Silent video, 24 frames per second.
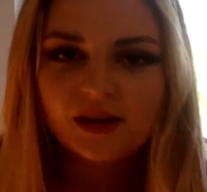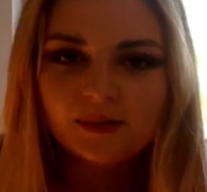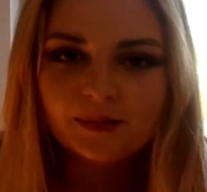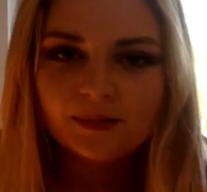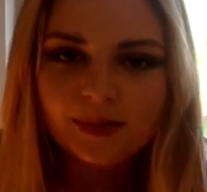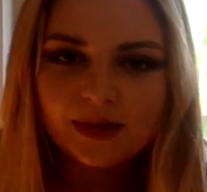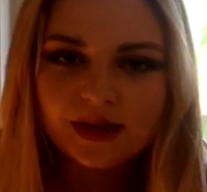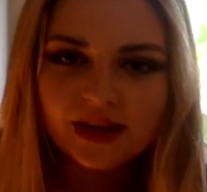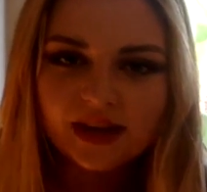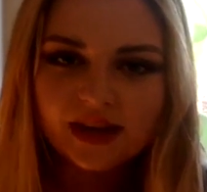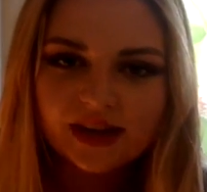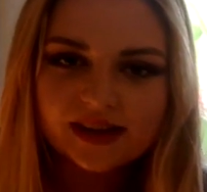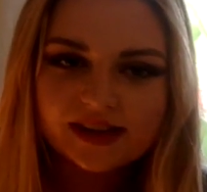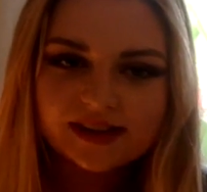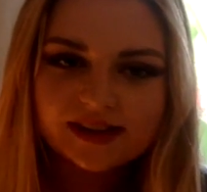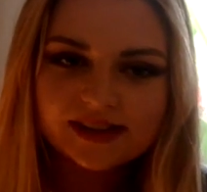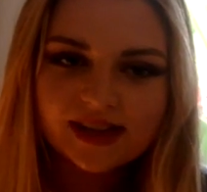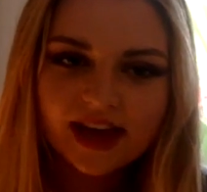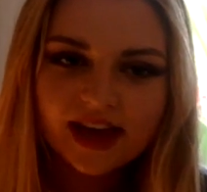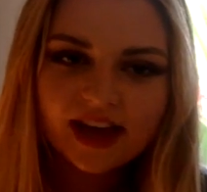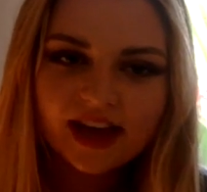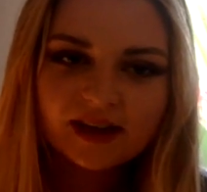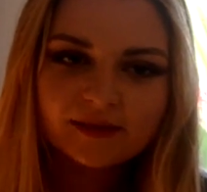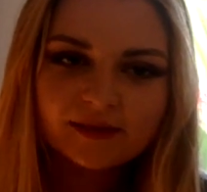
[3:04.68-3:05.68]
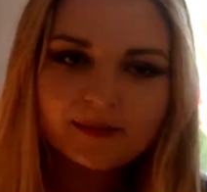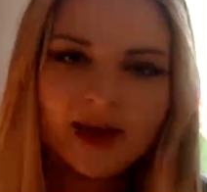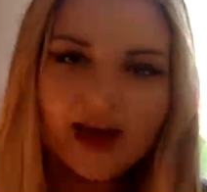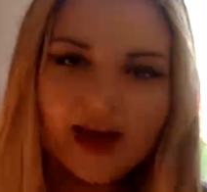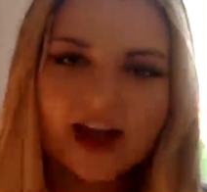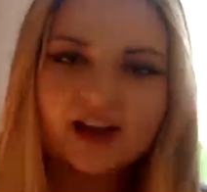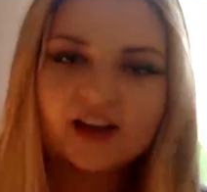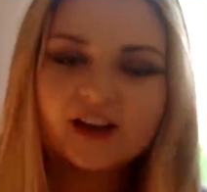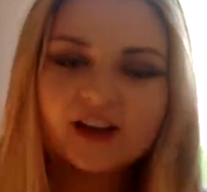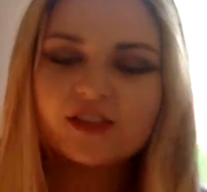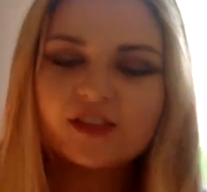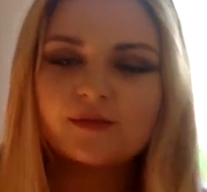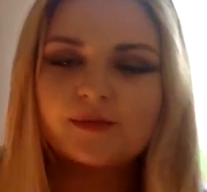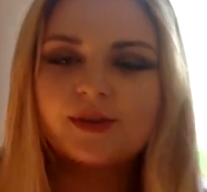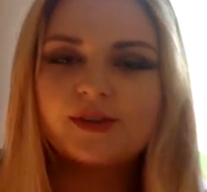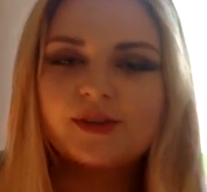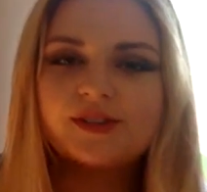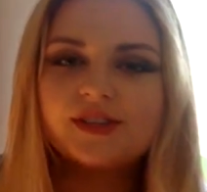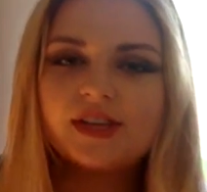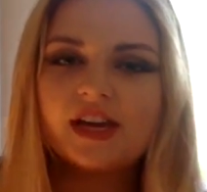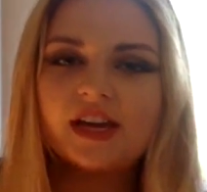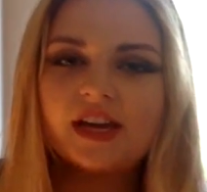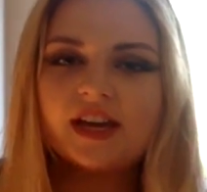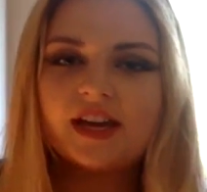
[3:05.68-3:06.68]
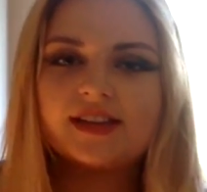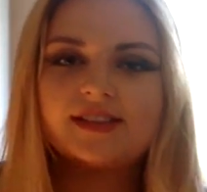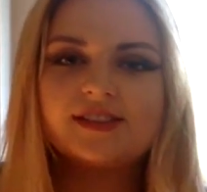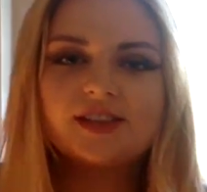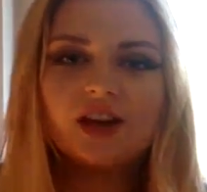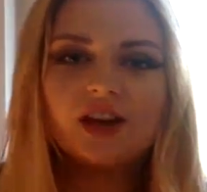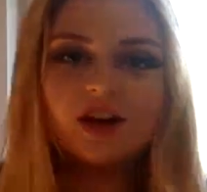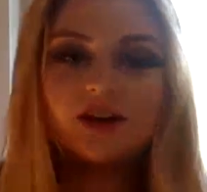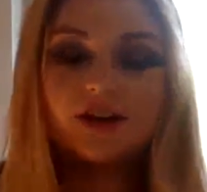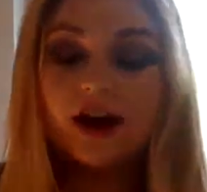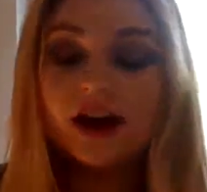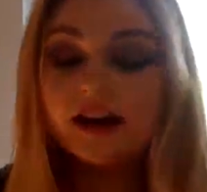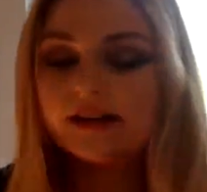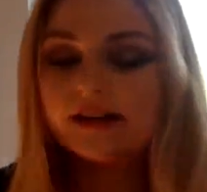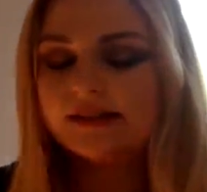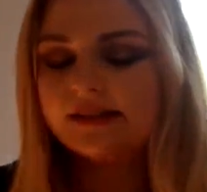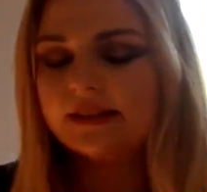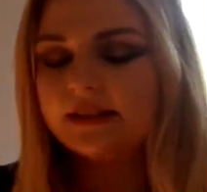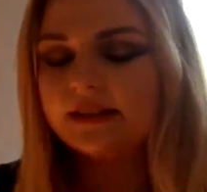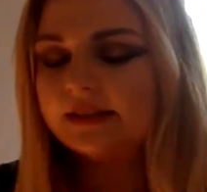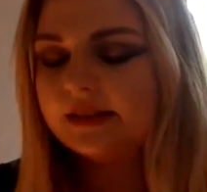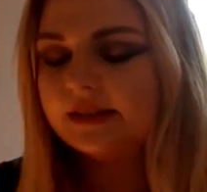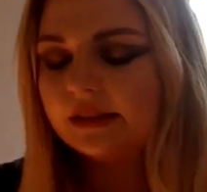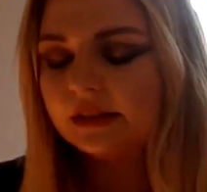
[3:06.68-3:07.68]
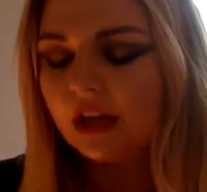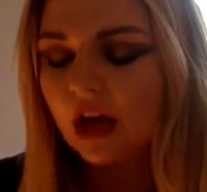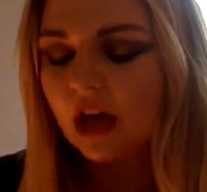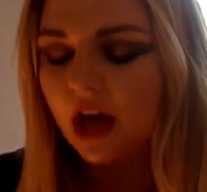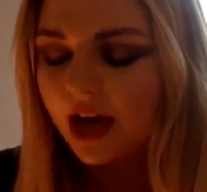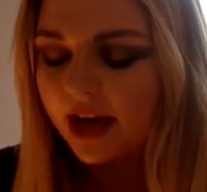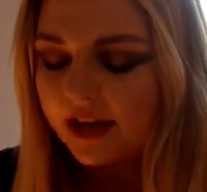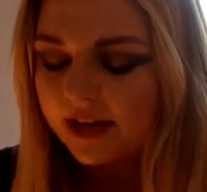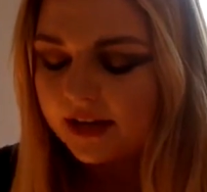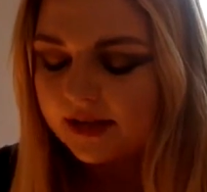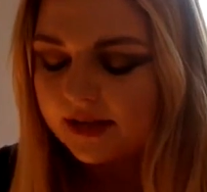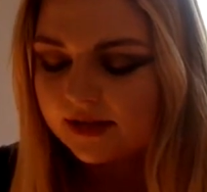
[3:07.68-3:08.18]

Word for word: because I admire their music and songwriting skills a lot.